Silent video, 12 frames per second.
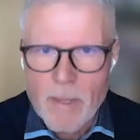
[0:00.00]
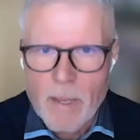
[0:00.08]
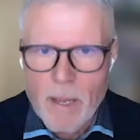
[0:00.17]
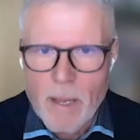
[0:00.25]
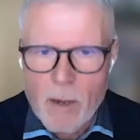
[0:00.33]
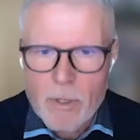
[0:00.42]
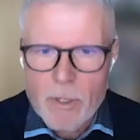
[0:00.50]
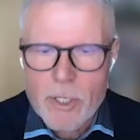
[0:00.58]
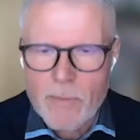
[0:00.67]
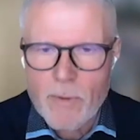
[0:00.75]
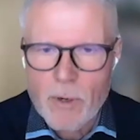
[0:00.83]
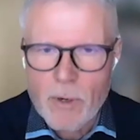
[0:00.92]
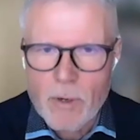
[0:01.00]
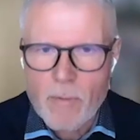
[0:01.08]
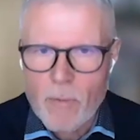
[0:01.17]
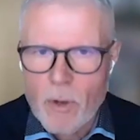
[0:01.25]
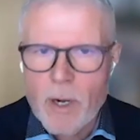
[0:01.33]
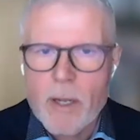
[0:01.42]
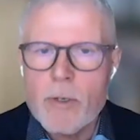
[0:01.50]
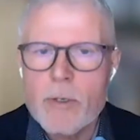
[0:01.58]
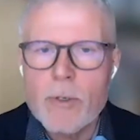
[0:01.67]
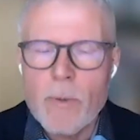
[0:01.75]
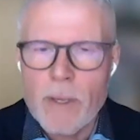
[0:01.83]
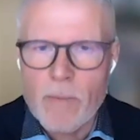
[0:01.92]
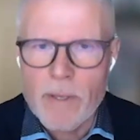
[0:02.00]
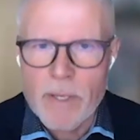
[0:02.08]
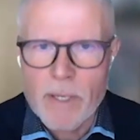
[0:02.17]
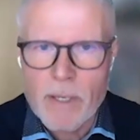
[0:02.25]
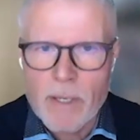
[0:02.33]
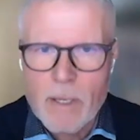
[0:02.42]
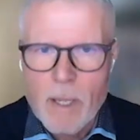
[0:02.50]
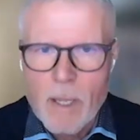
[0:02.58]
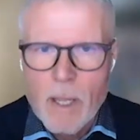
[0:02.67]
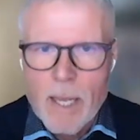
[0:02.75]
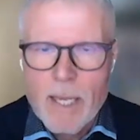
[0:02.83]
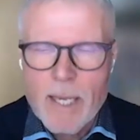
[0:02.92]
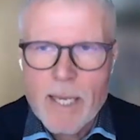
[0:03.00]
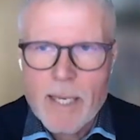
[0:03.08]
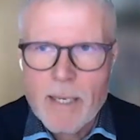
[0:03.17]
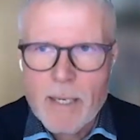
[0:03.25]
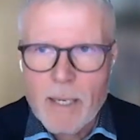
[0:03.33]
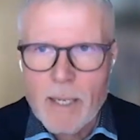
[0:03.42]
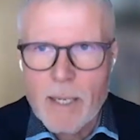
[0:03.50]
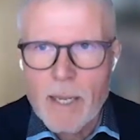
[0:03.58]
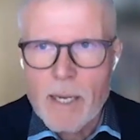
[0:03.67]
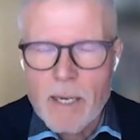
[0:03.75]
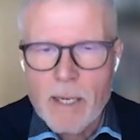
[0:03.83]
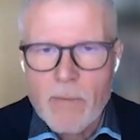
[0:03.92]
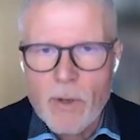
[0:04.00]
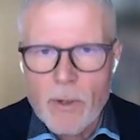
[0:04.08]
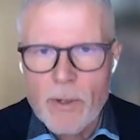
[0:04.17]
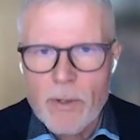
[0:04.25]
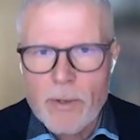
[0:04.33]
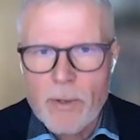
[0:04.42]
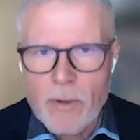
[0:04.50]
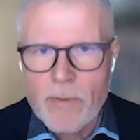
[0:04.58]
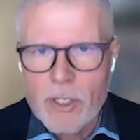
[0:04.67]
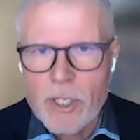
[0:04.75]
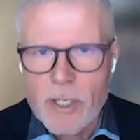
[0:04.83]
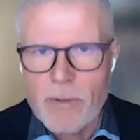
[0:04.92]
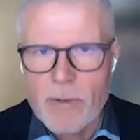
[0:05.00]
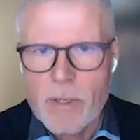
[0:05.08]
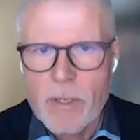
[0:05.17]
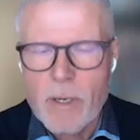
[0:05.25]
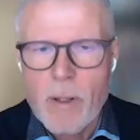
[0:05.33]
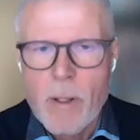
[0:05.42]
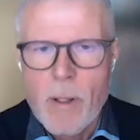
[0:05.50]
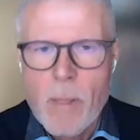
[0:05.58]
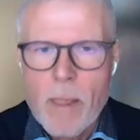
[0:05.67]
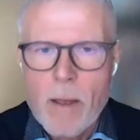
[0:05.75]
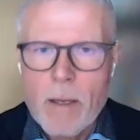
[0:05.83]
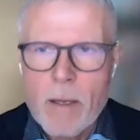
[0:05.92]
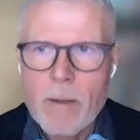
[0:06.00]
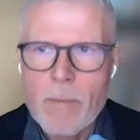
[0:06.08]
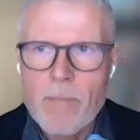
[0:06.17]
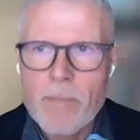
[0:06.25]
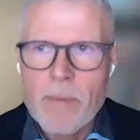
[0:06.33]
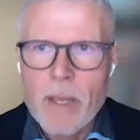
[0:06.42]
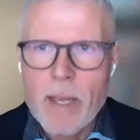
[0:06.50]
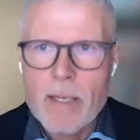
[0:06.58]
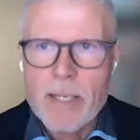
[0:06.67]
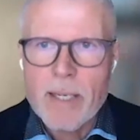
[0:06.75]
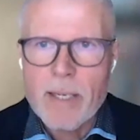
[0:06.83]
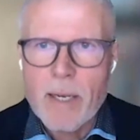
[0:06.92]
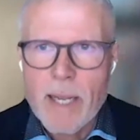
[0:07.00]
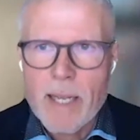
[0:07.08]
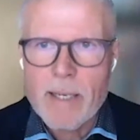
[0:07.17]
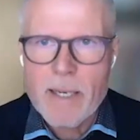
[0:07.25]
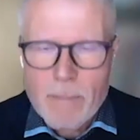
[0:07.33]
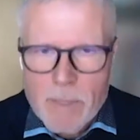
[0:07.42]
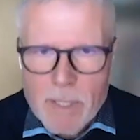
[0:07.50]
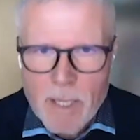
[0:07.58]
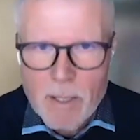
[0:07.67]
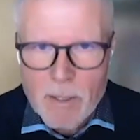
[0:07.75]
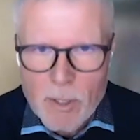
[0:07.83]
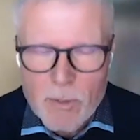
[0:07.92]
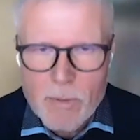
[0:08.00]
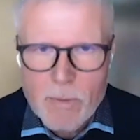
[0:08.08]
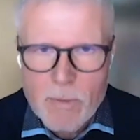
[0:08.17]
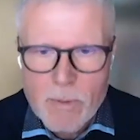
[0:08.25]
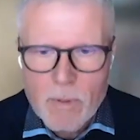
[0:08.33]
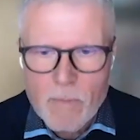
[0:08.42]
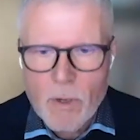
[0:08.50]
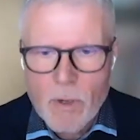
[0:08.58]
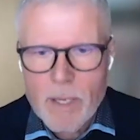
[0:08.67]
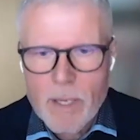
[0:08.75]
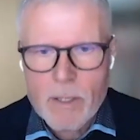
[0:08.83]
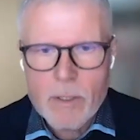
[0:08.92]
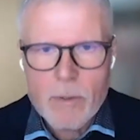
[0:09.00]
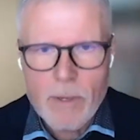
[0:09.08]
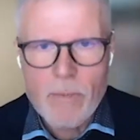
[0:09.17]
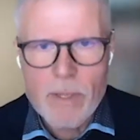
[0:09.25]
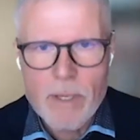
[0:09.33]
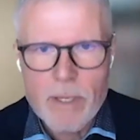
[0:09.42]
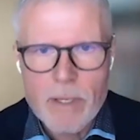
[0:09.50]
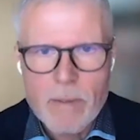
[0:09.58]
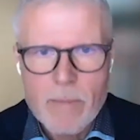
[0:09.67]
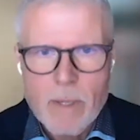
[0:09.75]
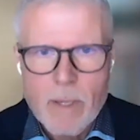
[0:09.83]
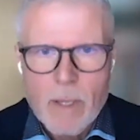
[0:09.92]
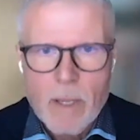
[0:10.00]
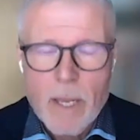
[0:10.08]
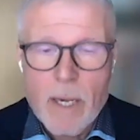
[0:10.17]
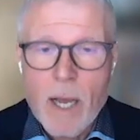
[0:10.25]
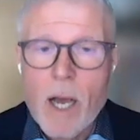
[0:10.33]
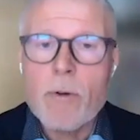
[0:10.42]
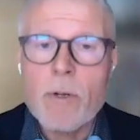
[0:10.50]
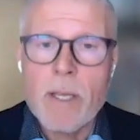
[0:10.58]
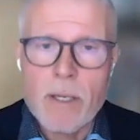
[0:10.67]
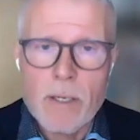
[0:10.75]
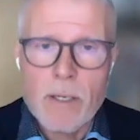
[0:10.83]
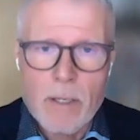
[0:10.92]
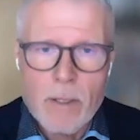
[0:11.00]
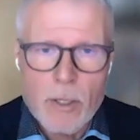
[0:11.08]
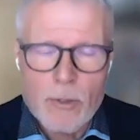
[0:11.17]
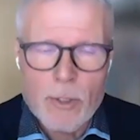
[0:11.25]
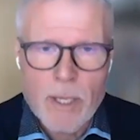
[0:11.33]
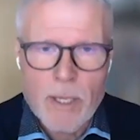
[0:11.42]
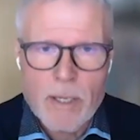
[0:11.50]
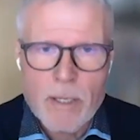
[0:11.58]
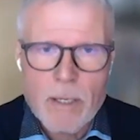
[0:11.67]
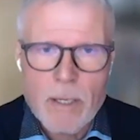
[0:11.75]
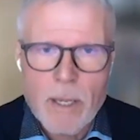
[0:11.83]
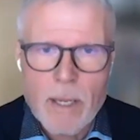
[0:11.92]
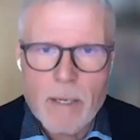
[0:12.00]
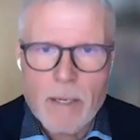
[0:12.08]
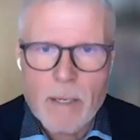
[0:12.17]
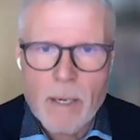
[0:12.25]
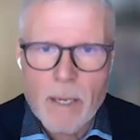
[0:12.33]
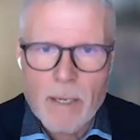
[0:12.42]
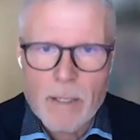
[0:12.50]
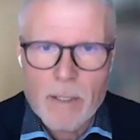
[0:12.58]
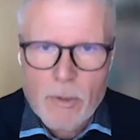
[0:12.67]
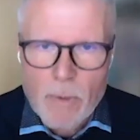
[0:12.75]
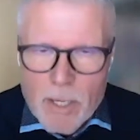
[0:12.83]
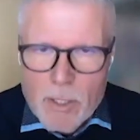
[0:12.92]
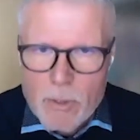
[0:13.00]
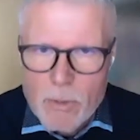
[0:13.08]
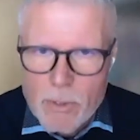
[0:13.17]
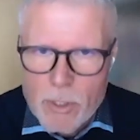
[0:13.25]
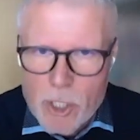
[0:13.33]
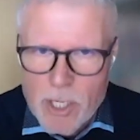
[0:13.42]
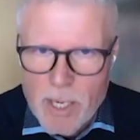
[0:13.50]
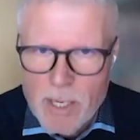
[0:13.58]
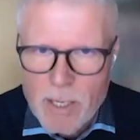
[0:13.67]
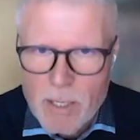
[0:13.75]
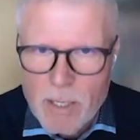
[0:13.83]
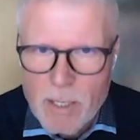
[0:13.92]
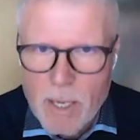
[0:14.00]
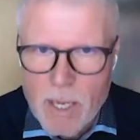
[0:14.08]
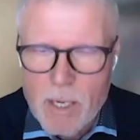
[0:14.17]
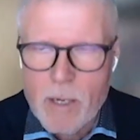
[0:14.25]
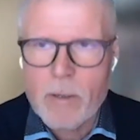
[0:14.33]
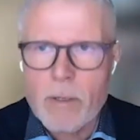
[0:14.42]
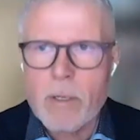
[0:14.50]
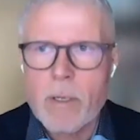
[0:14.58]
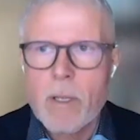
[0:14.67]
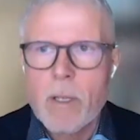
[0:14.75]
how does that work? What are you doing with it? Get in that world of the children, and let them tell you what they are doing with it and how they are using it, and try to understand it, and not